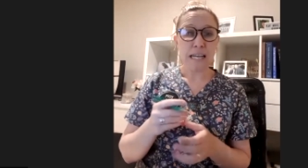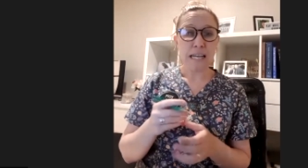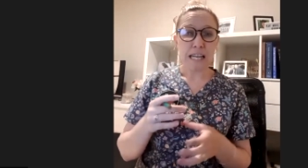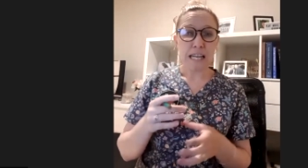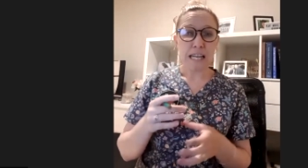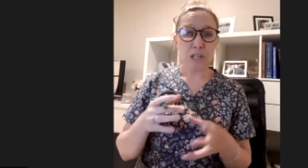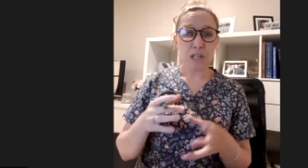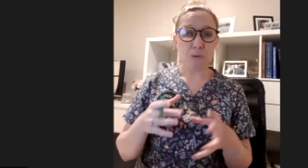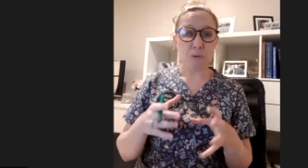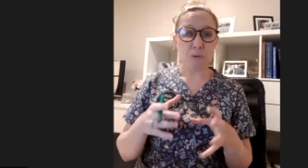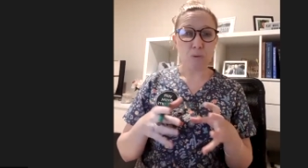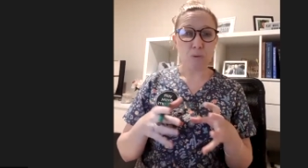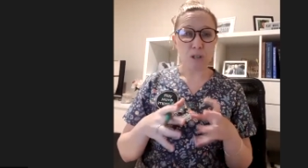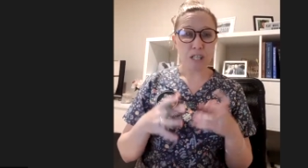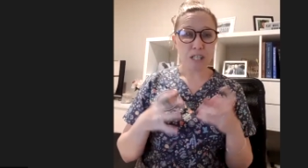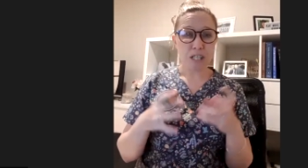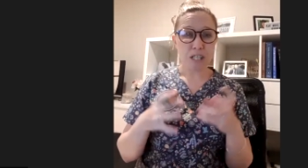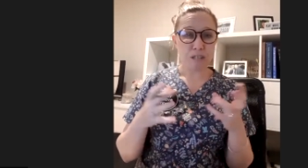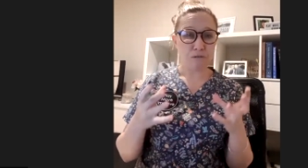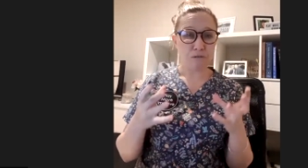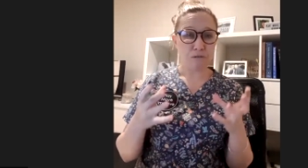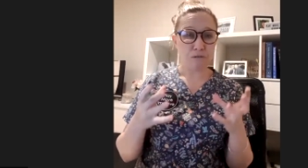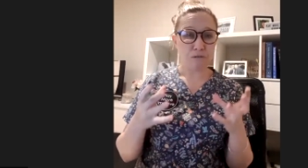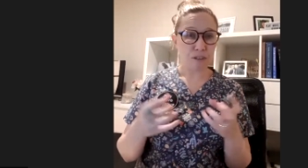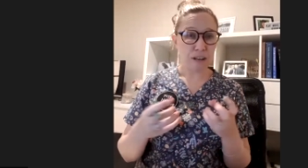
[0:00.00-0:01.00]
is we want
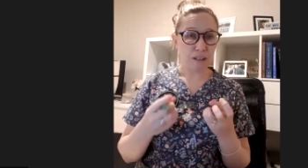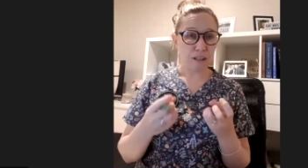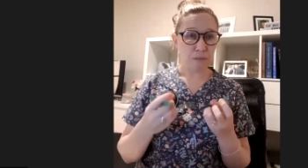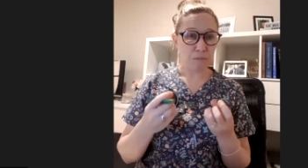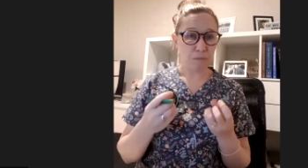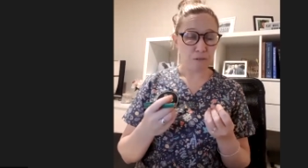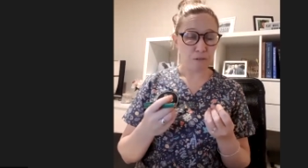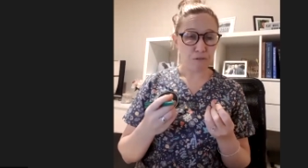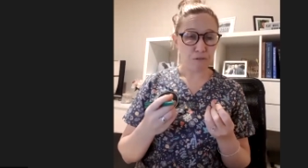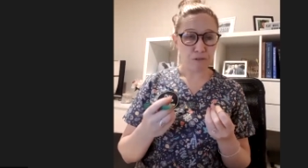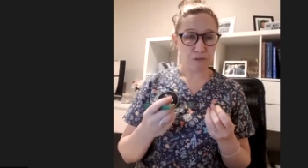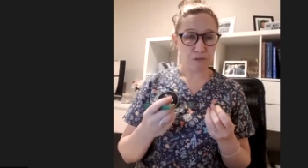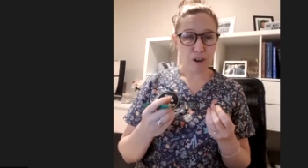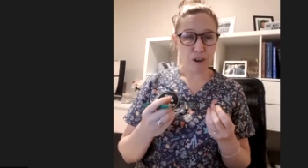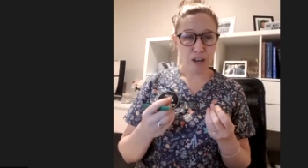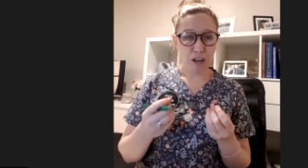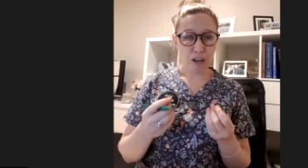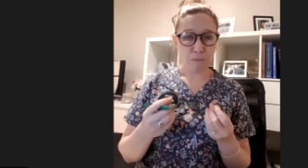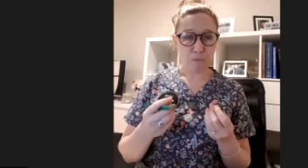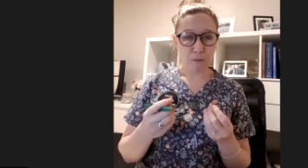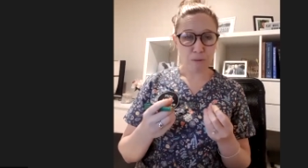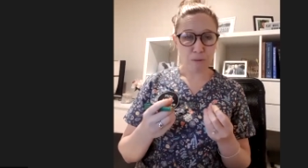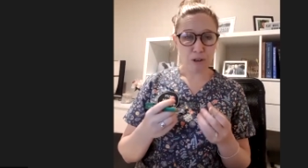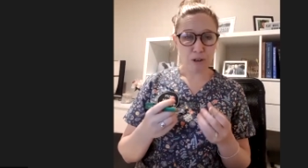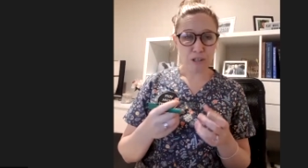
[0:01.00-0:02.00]
to develop the
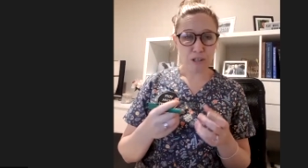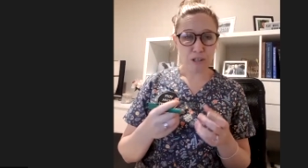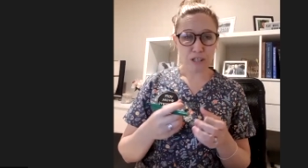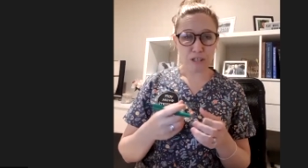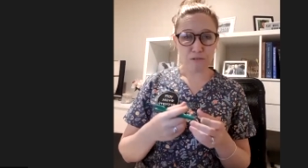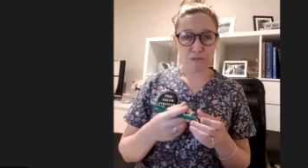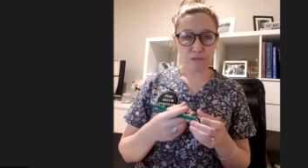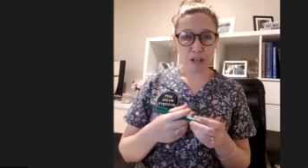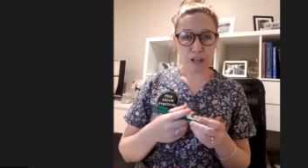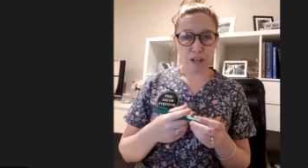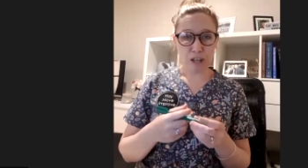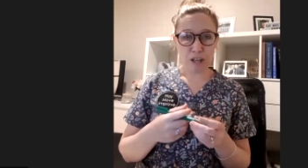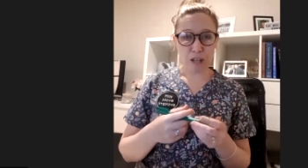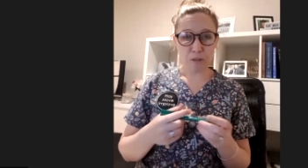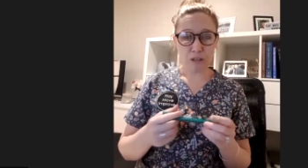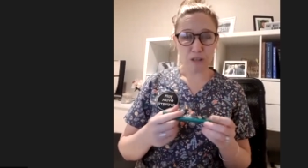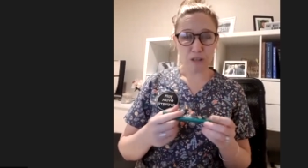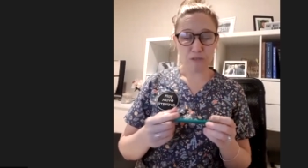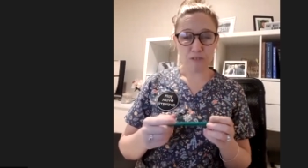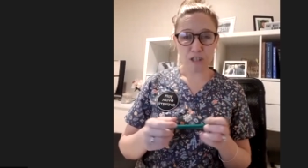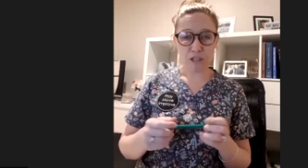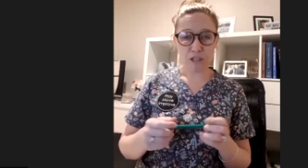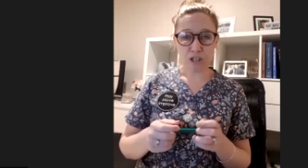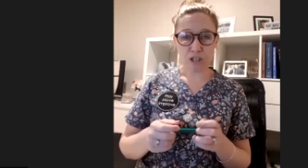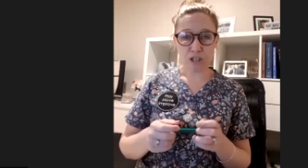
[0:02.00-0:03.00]
fine motor development
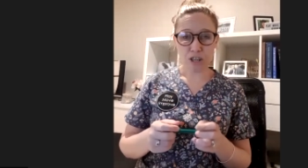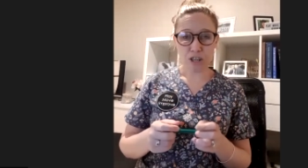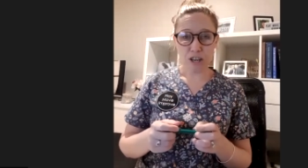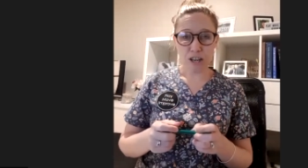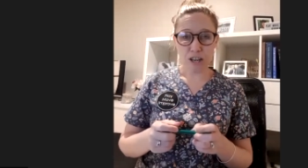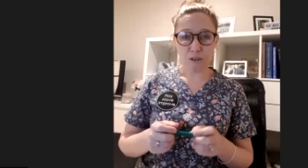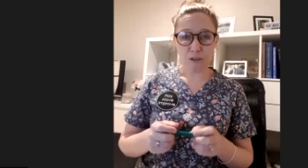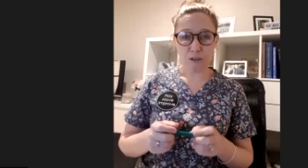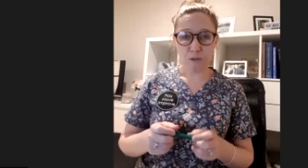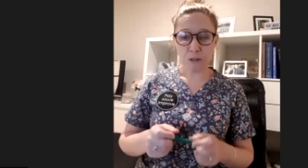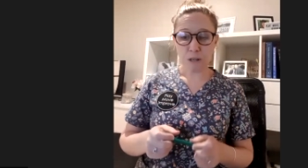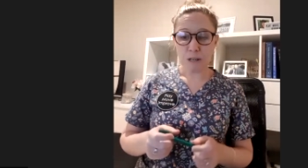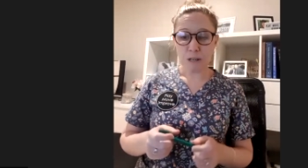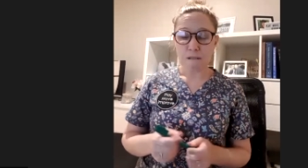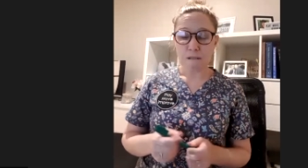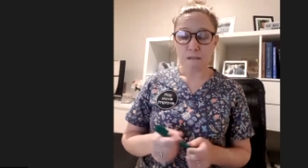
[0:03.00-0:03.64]
of the child.